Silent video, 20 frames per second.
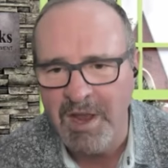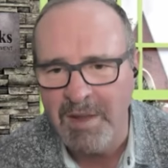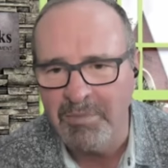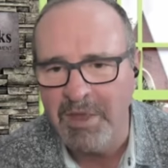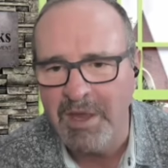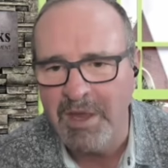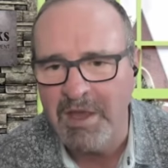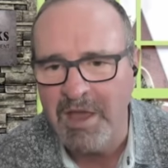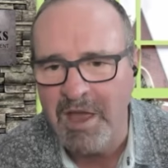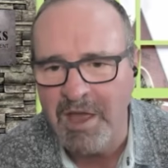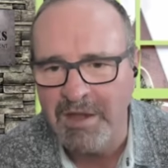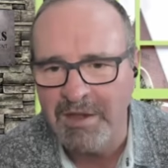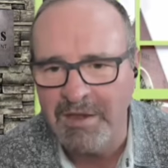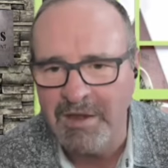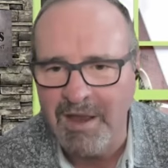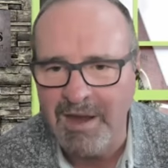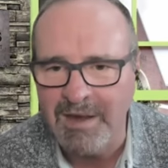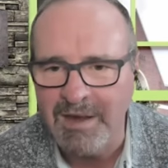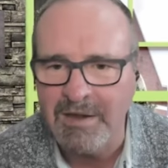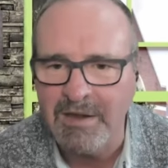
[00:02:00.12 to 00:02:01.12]
time they
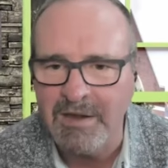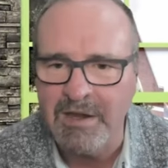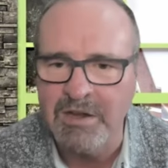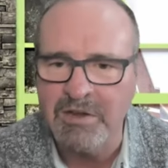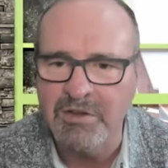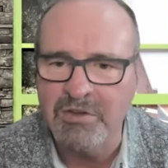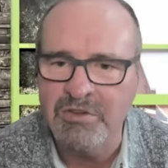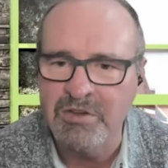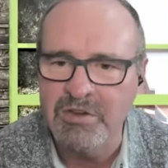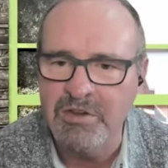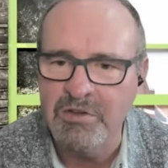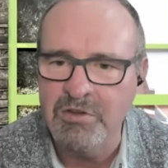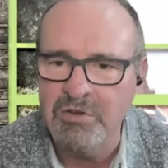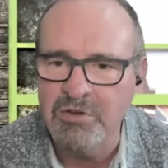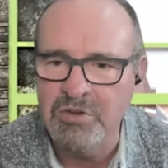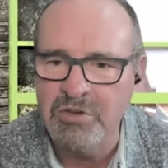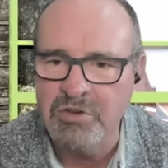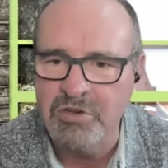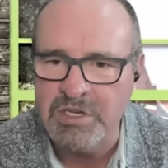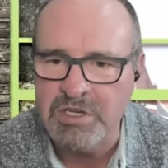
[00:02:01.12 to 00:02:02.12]
contact an
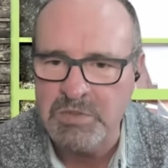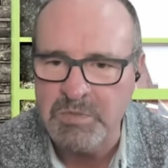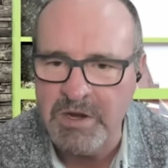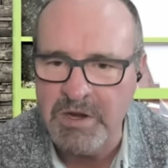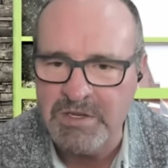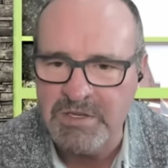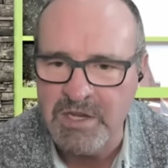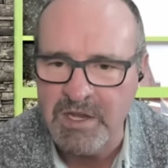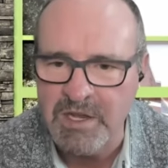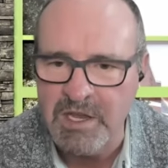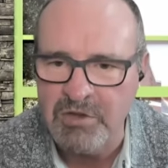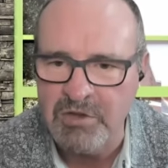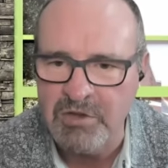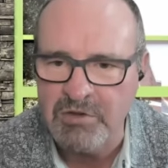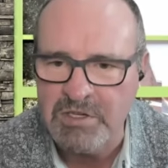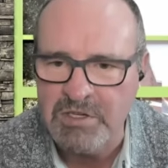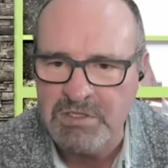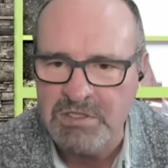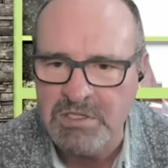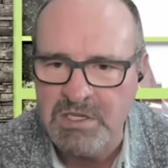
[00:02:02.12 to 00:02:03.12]
institution expressing
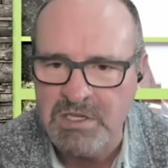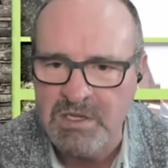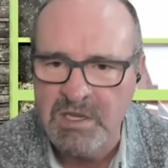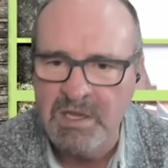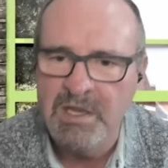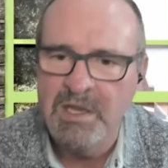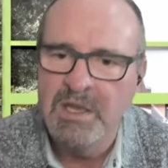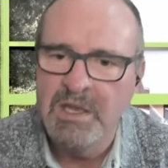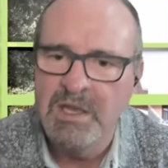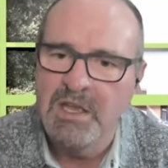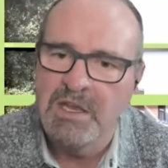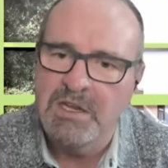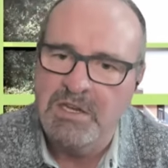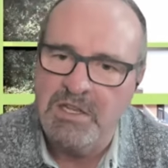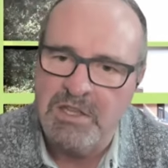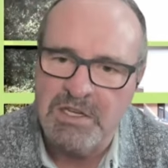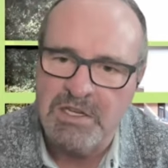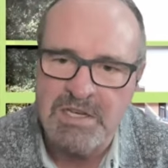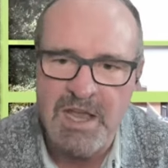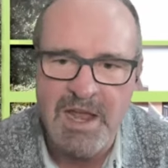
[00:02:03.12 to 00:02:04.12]
interest
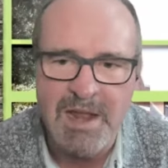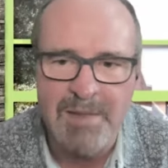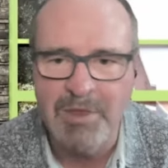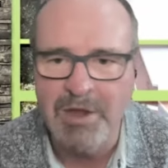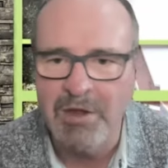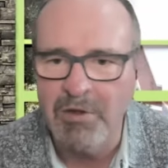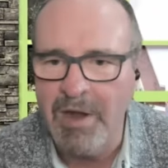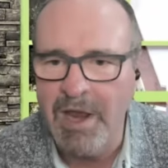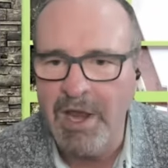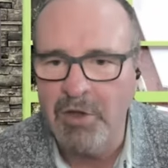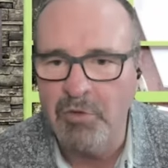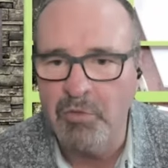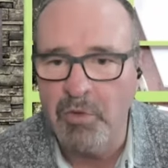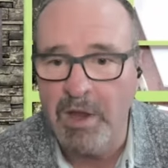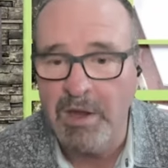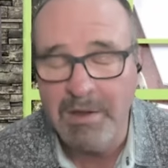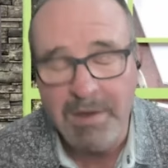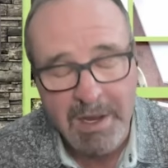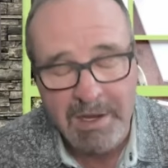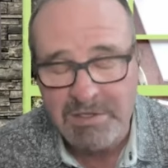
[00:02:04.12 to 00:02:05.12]
to the time they
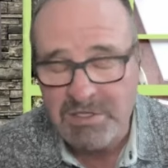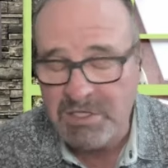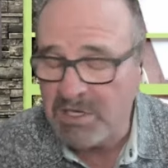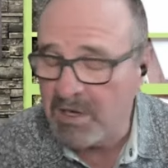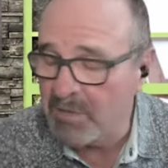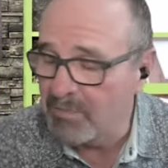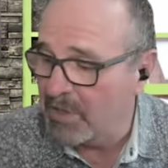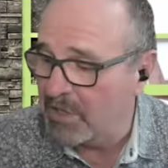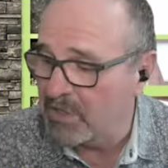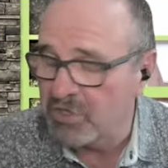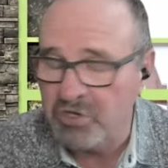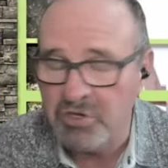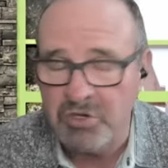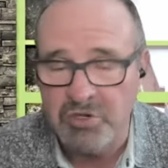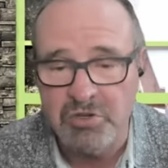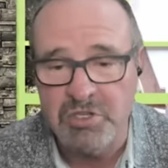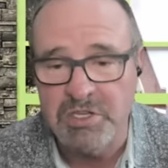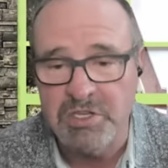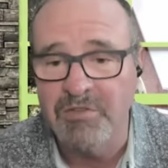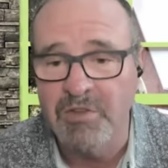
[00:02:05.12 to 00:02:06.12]
graduate. And some
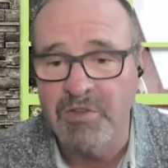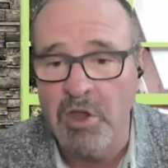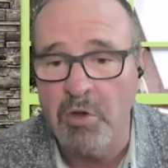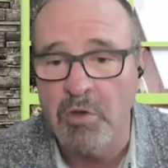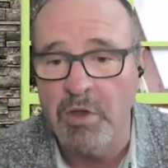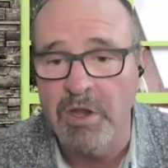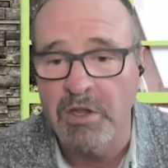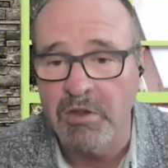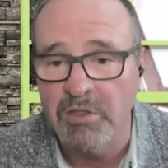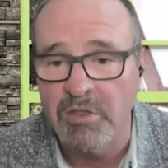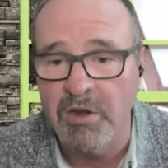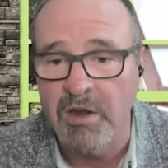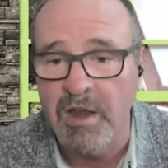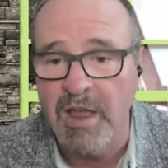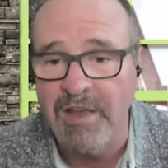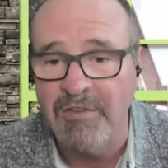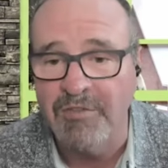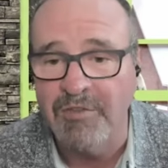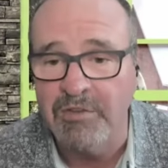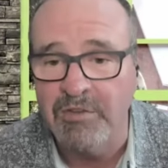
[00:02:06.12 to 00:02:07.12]
institutions even go into their
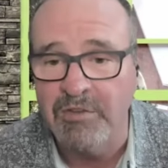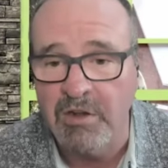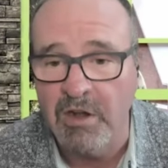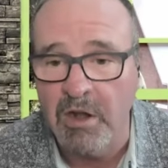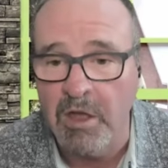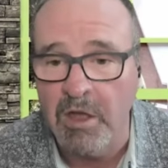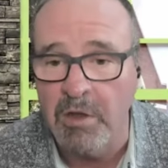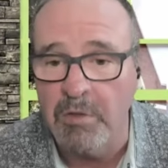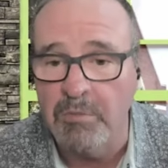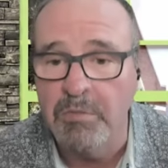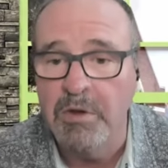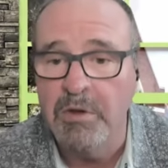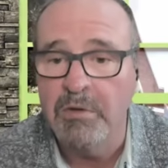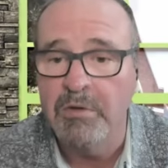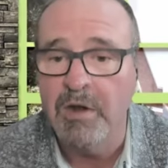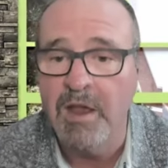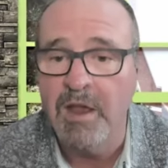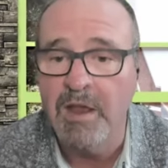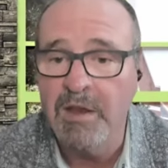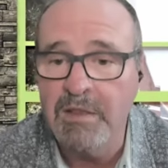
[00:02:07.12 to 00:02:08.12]
life as an alum,
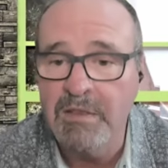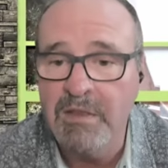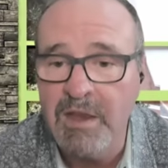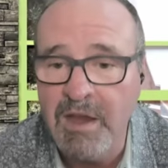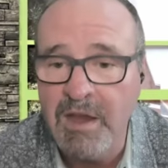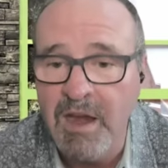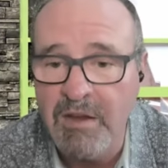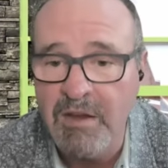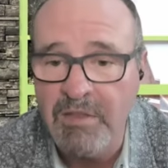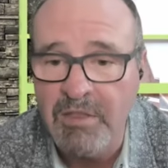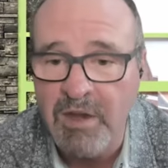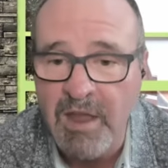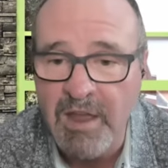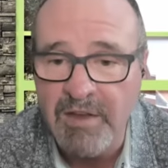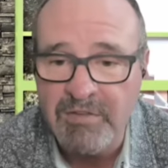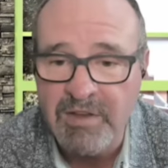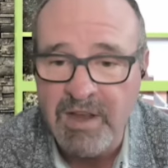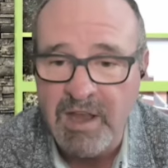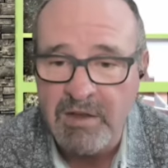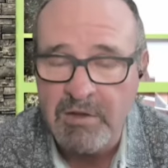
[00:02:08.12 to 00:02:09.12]
right? They carry the
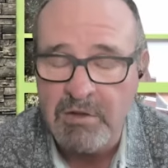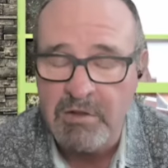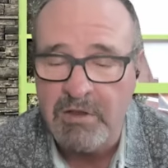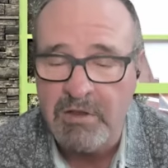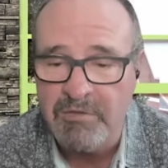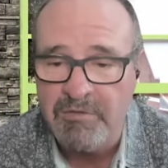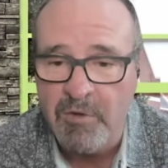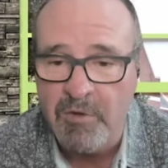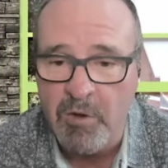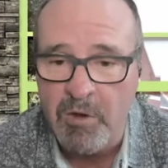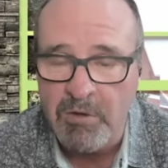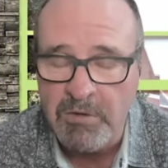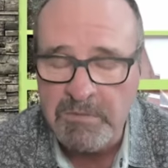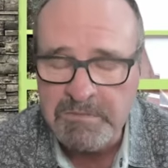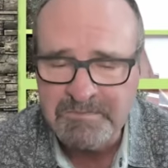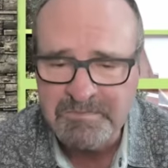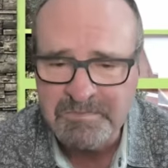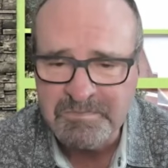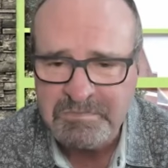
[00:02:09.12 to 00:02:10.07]
life cycle that far.